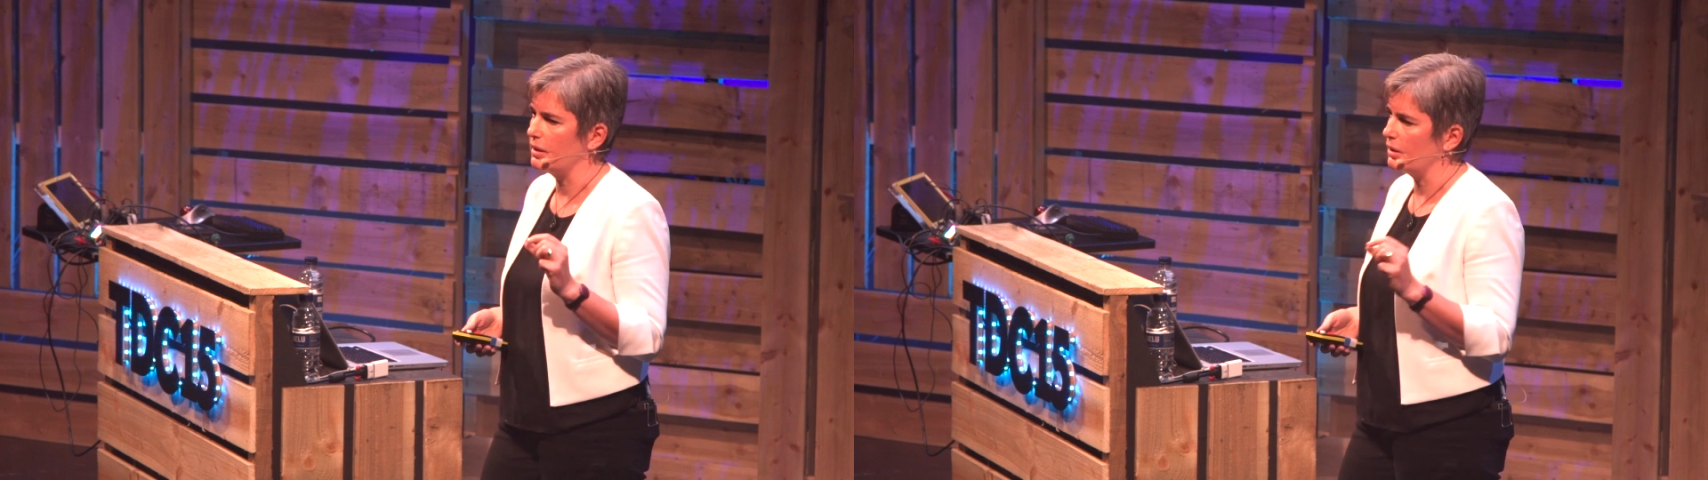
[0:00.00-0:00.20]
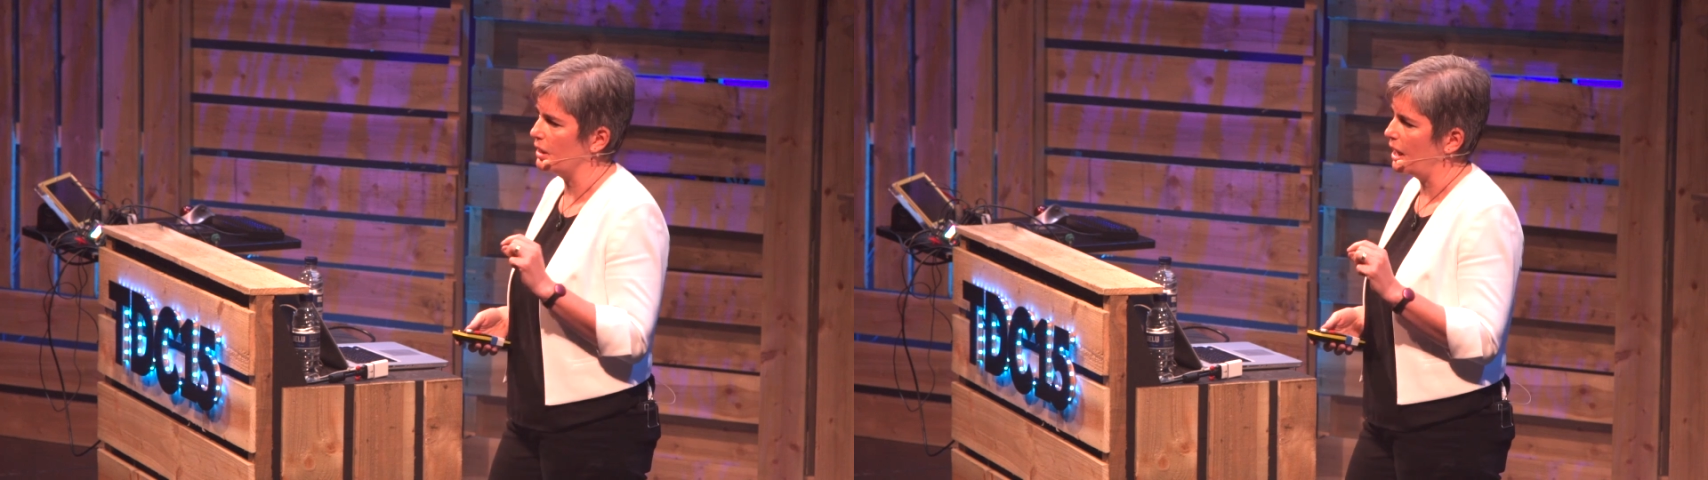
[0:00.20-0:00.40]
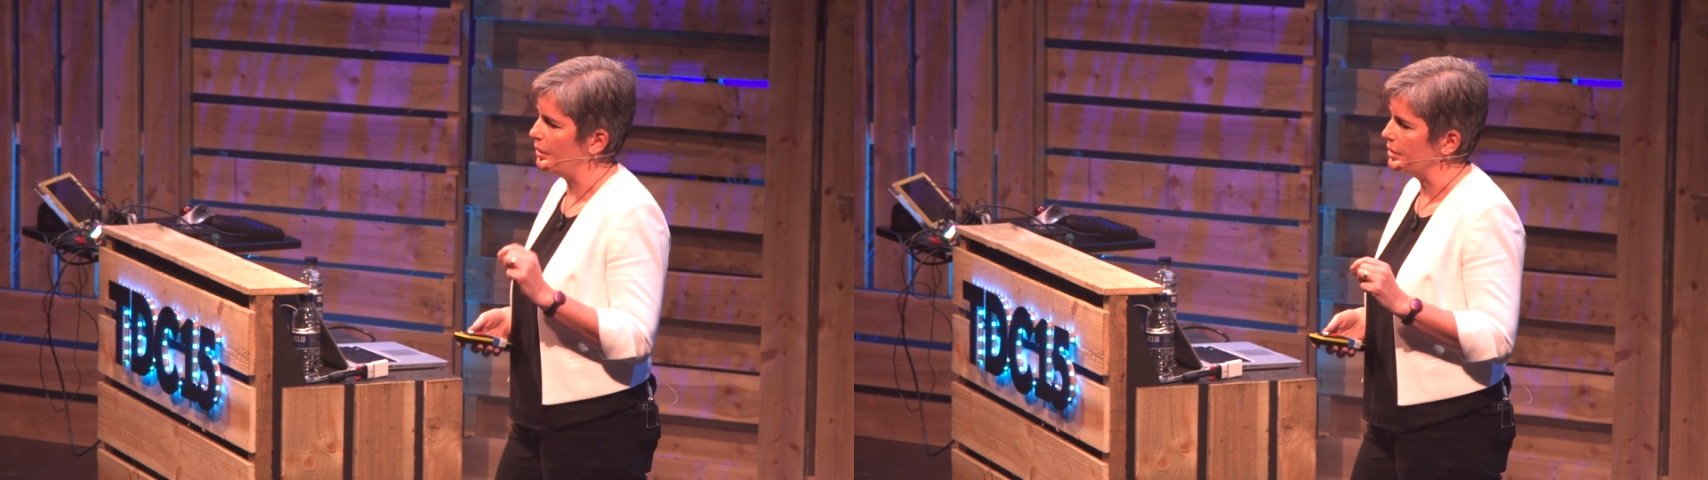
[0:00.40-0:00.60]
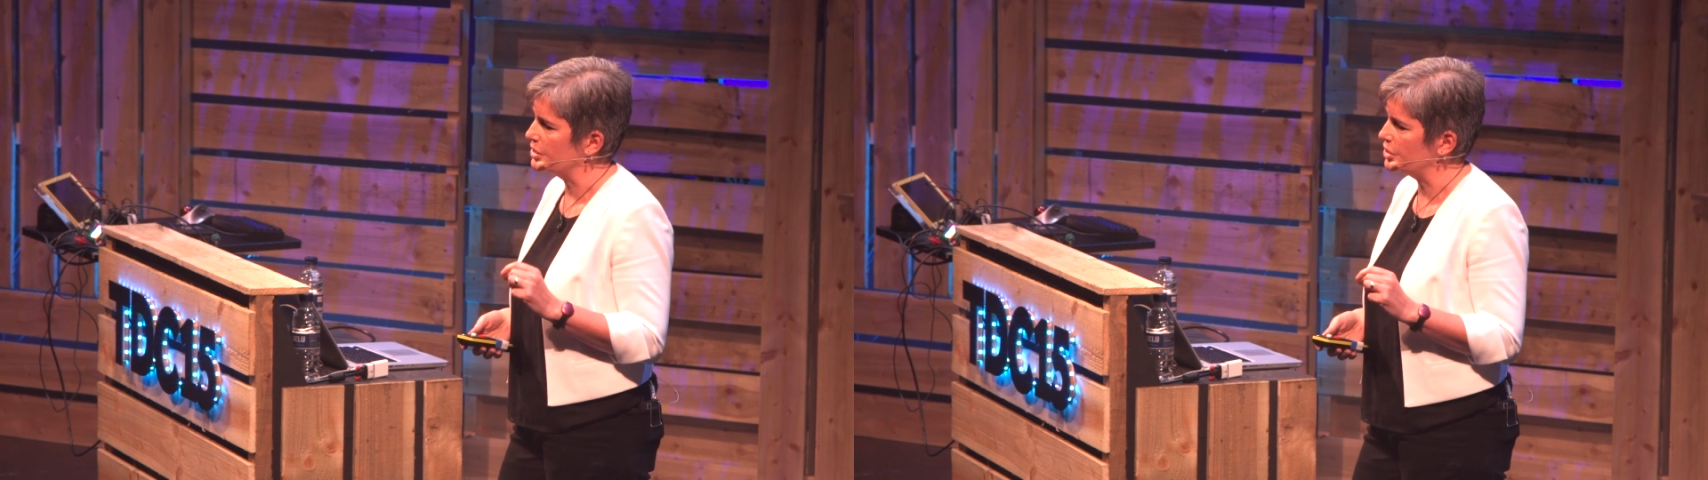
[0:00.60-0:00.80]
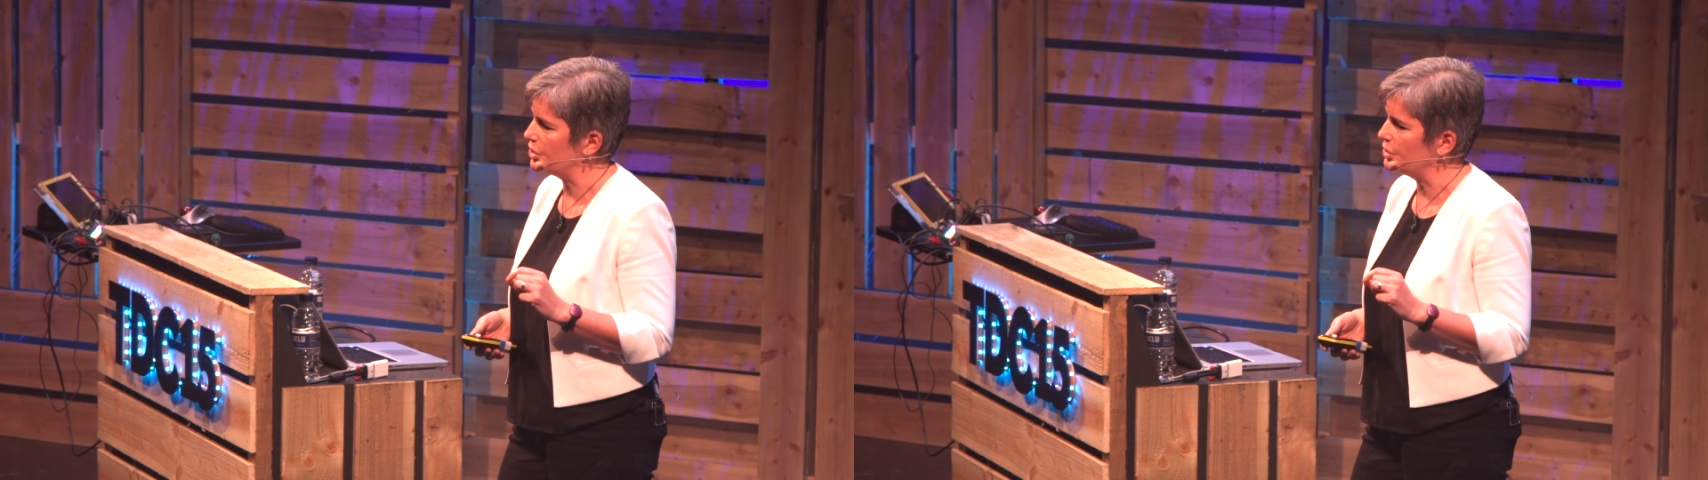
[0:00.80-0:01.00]
that allow us
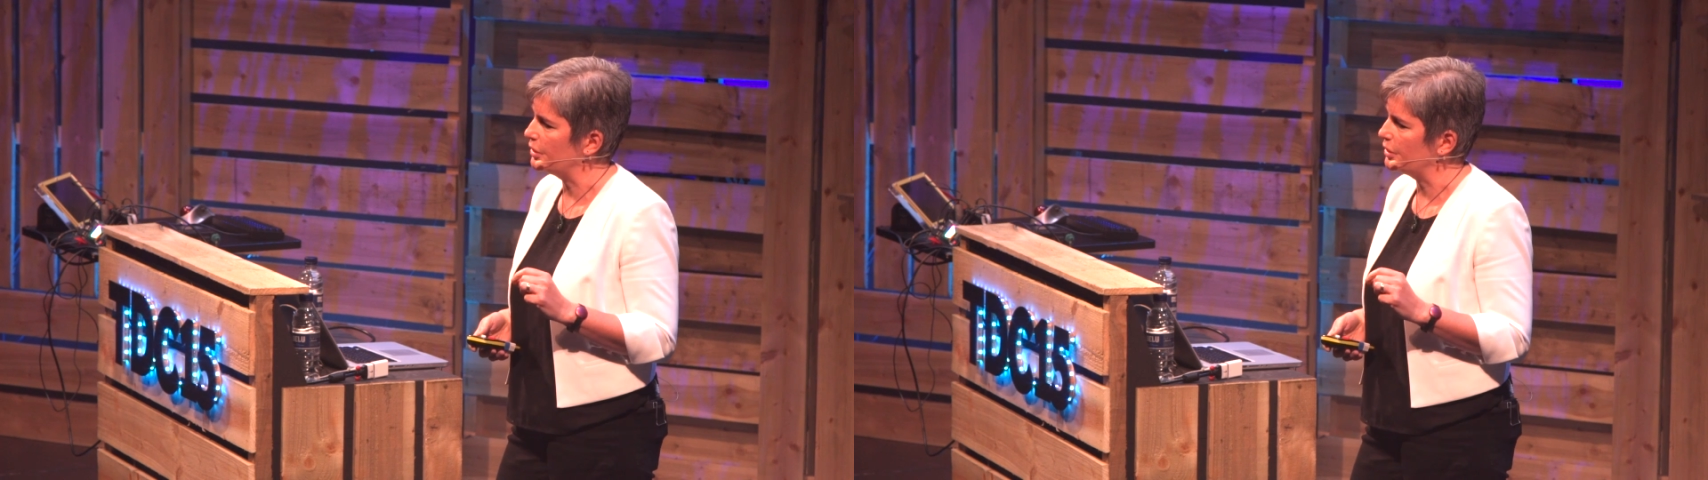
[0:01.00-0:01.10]
to do